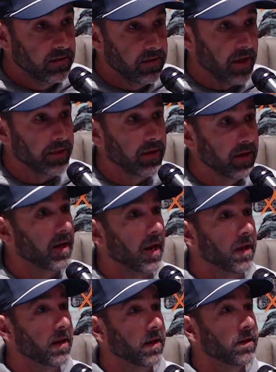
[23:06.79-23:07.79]

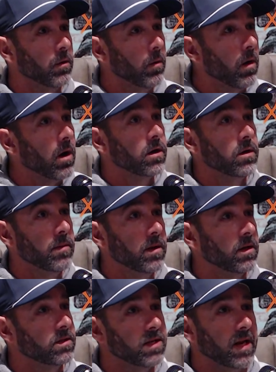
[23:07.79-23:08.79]
nothing and like the whole
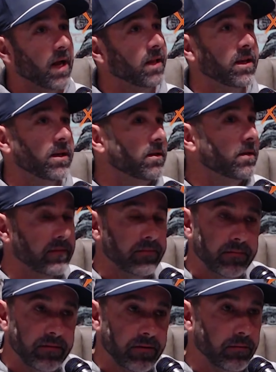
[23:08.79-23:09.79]
argument, listen, I think
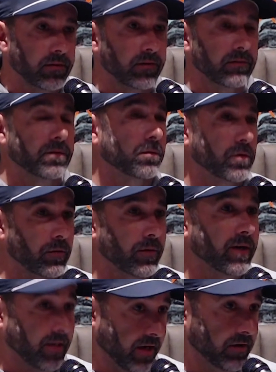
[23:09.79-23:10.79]
that the, the, the
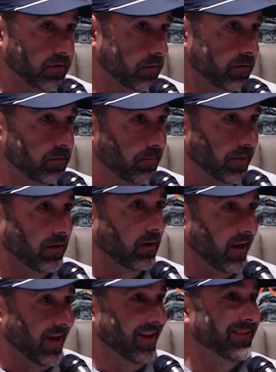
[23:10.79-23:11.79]
correct answer is
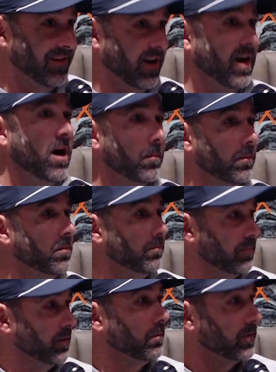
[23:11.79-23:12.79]
Bill and Tom
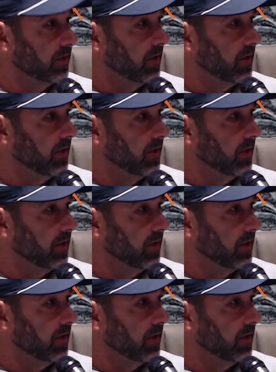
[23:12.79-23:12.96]
built